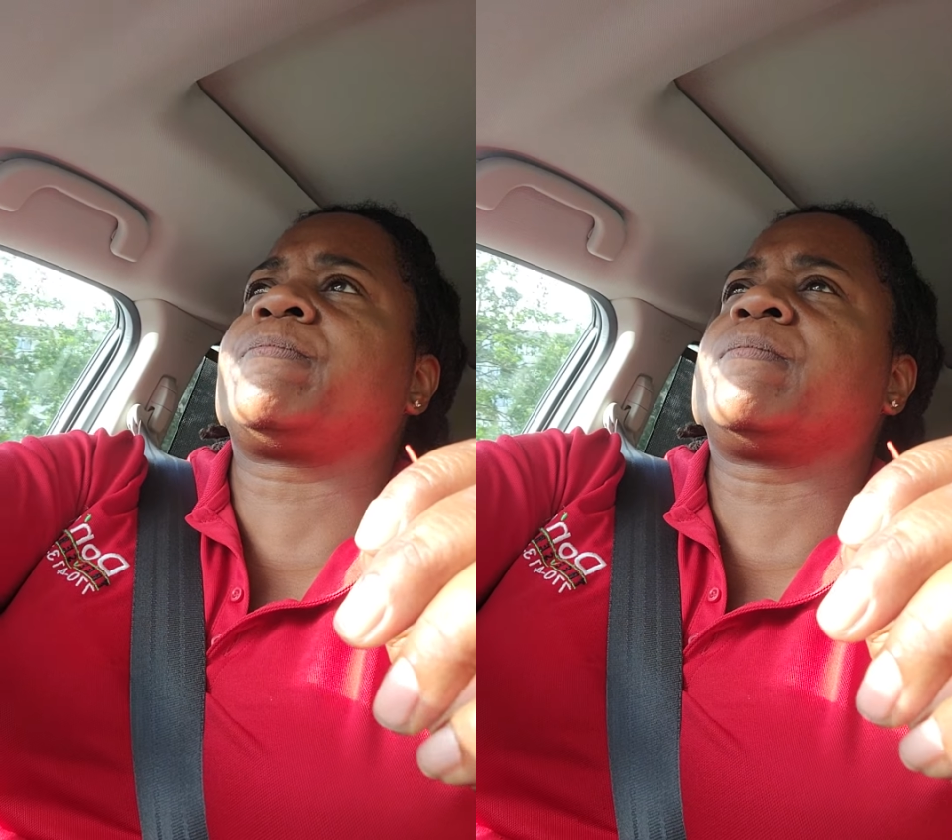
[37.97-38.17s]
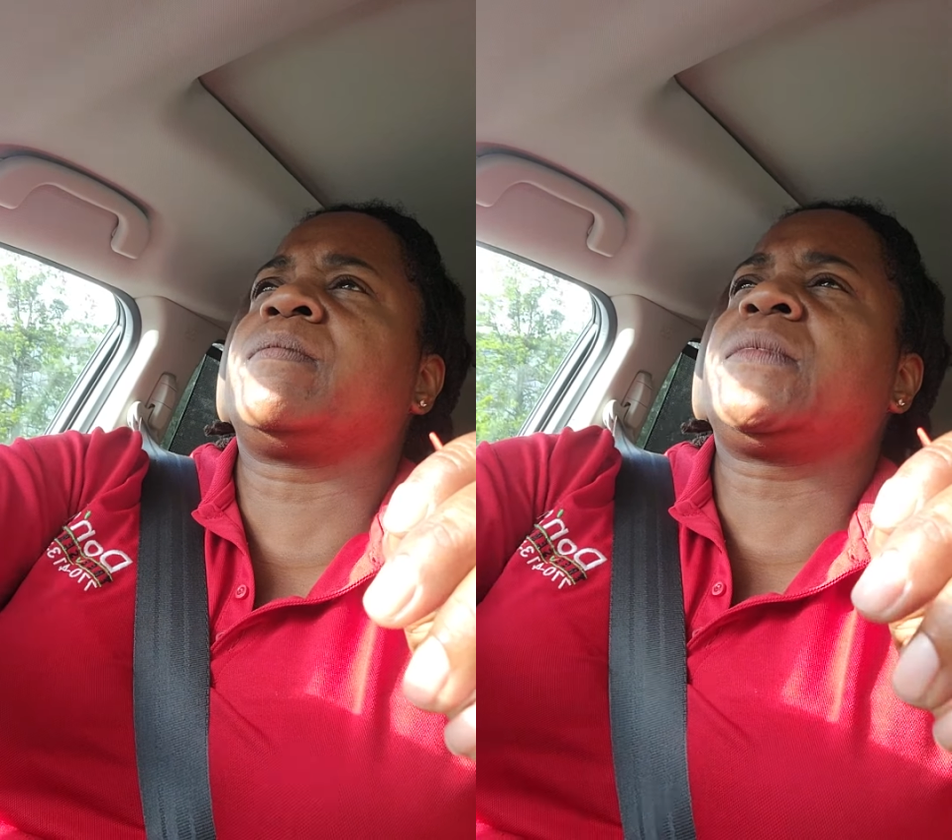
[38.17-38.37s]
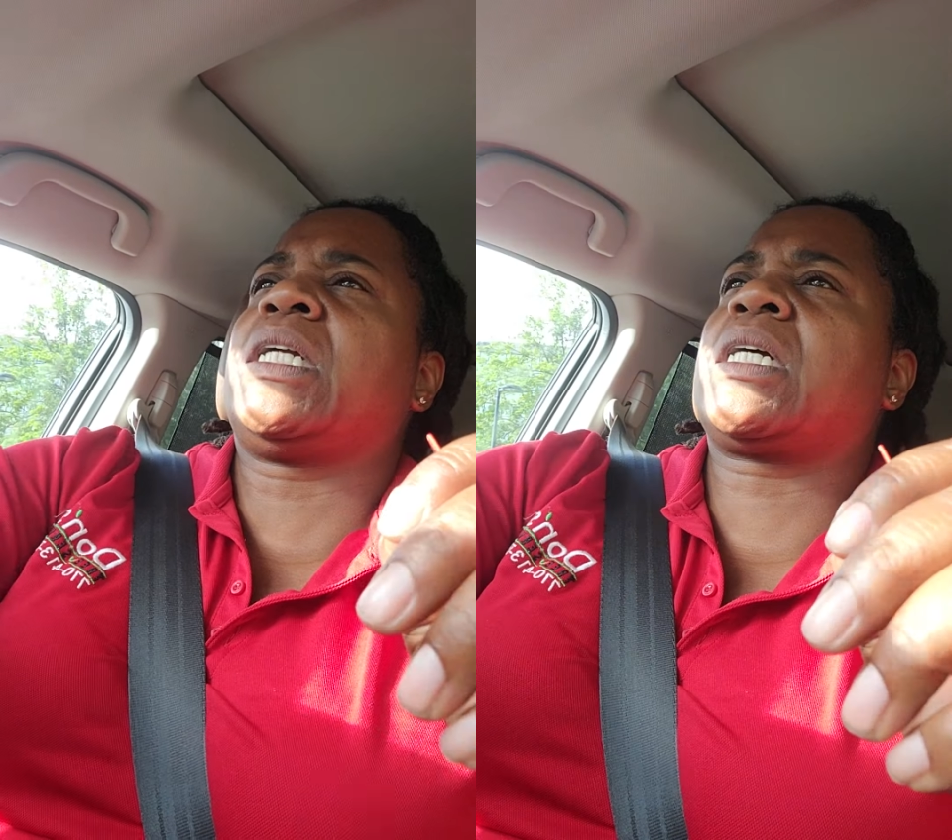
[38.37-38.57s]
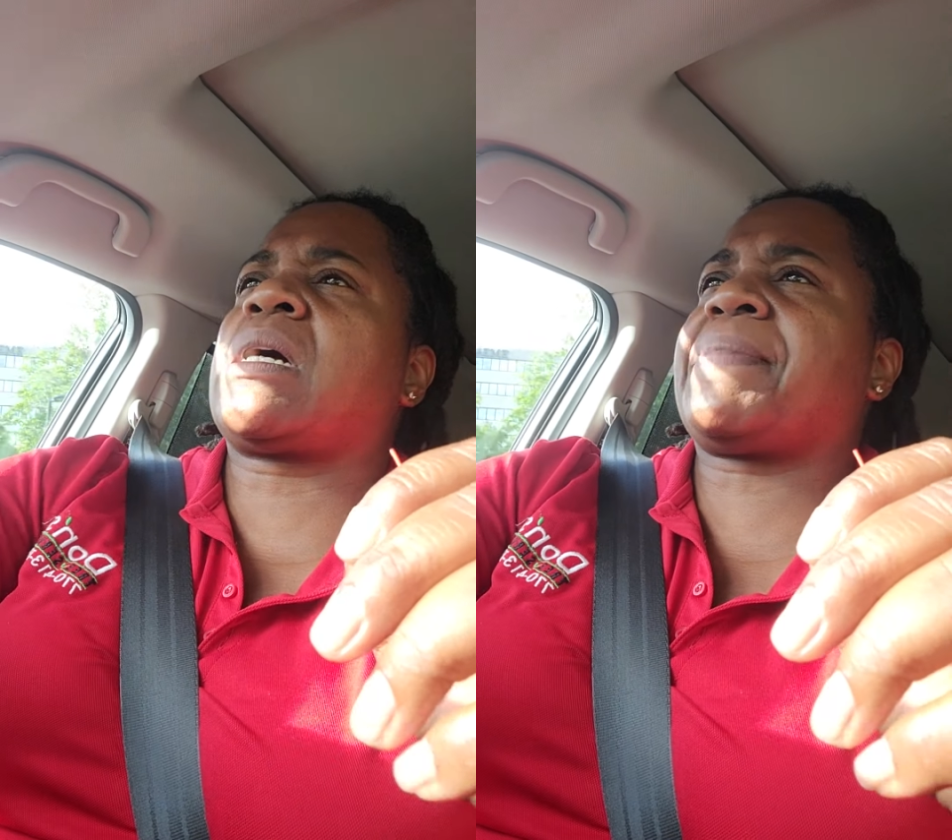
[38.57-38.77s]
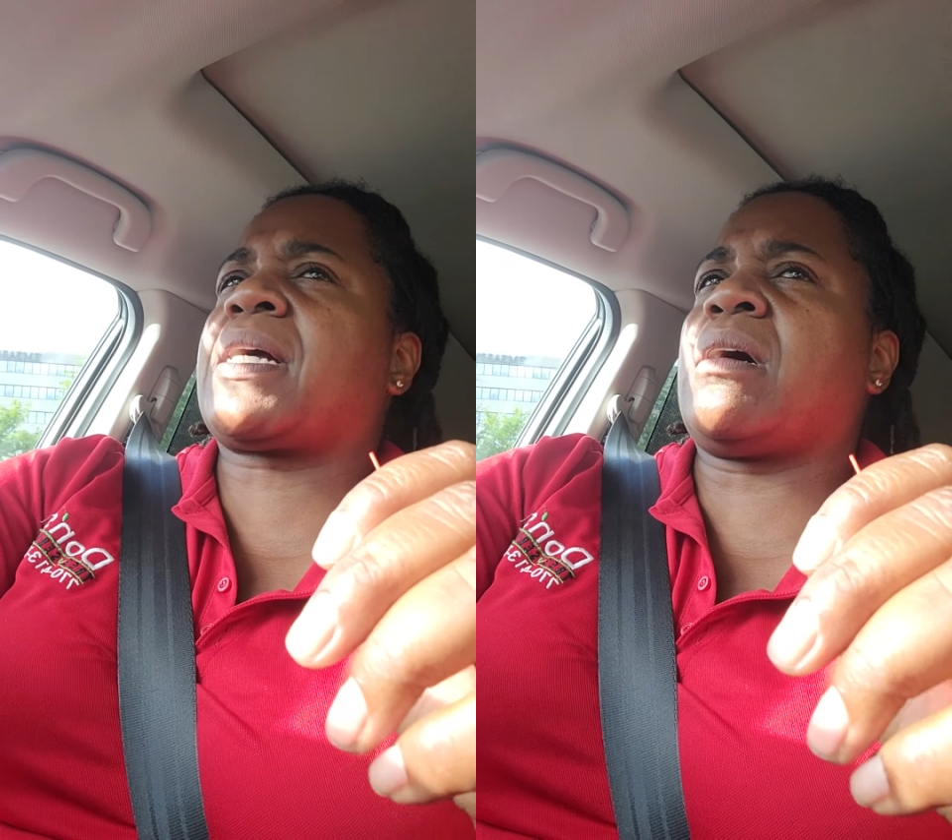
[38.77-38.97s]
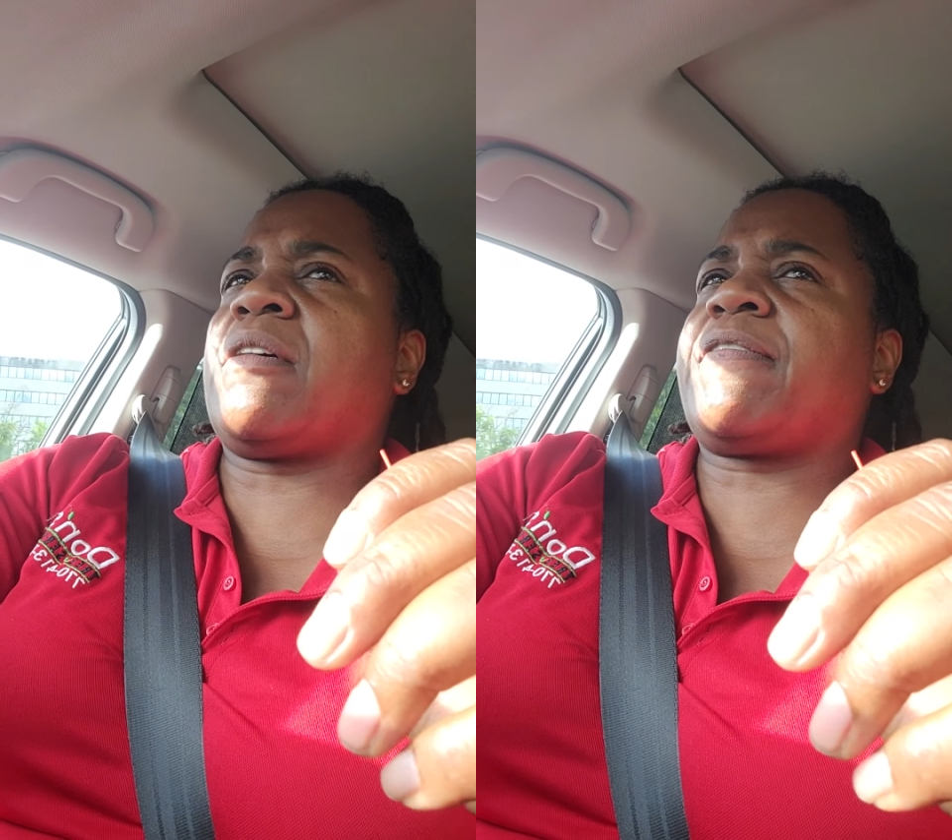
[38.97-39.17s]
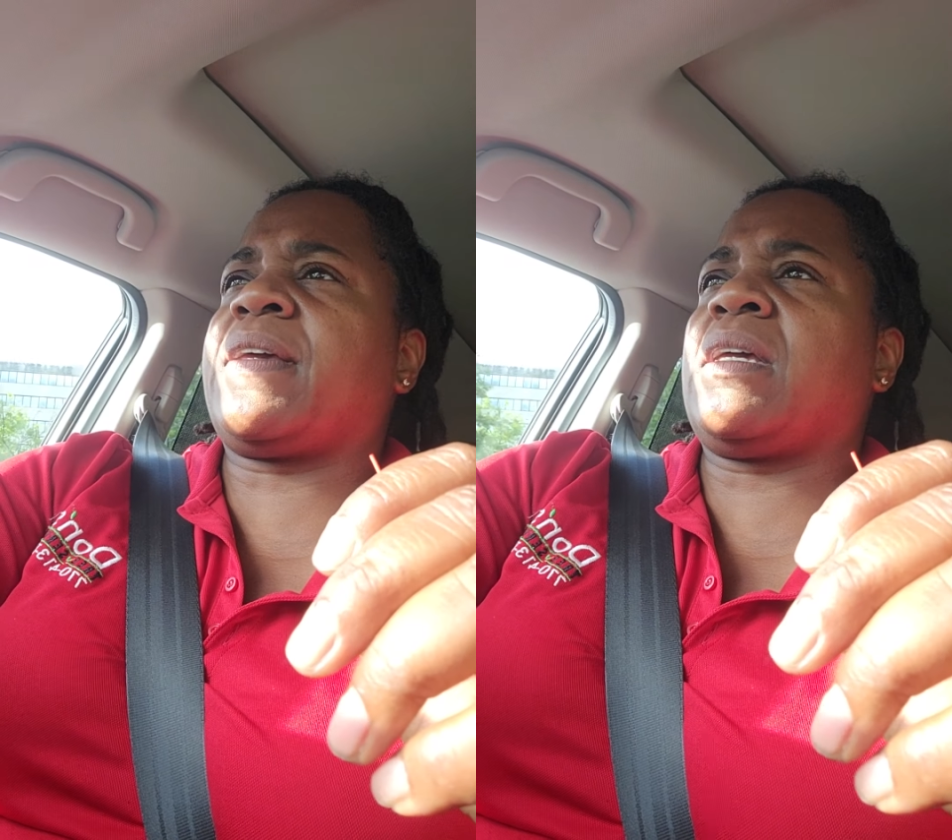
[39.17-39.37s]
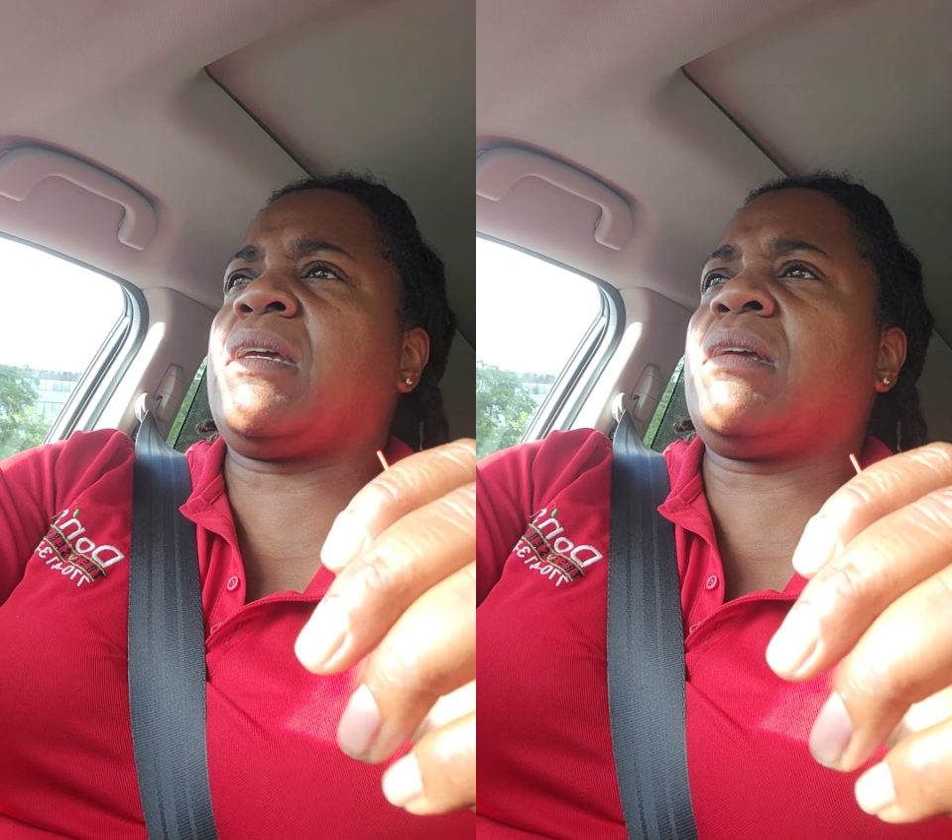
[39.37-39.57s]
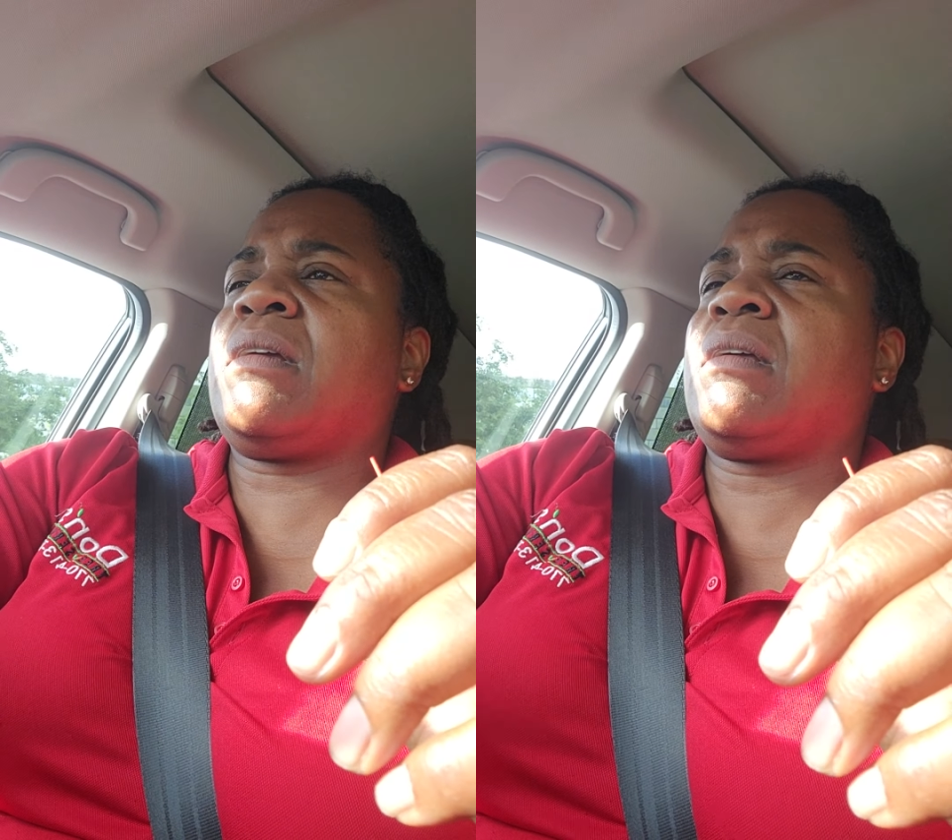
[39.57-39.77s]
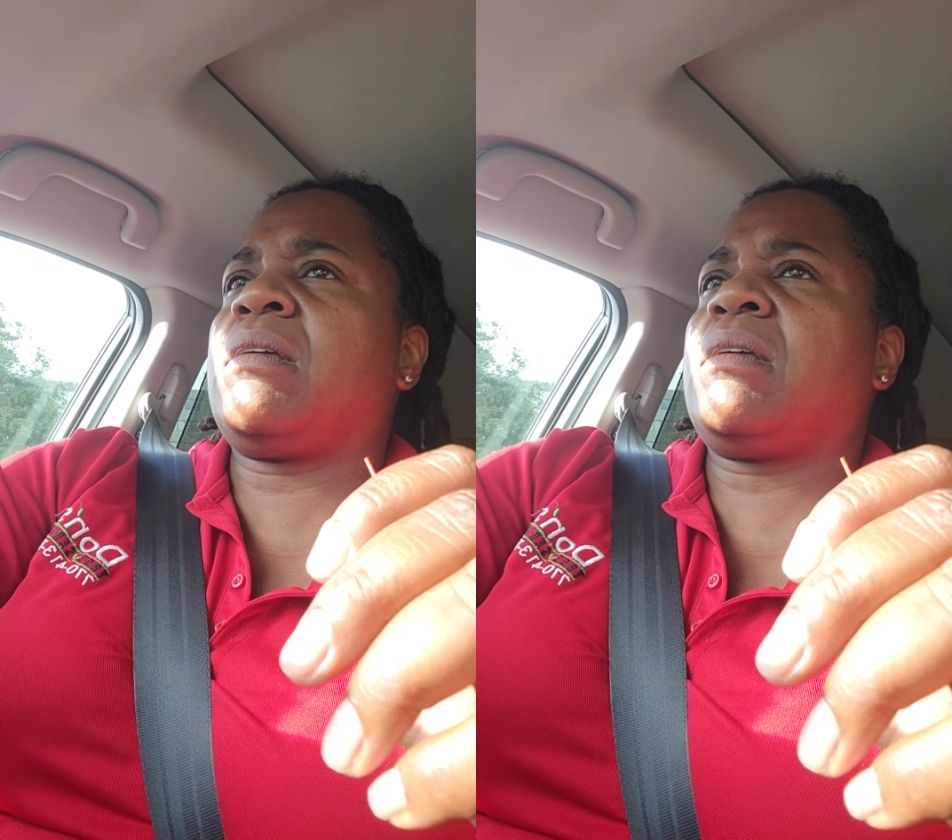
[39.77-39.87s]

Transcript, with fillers: a cup of coffee.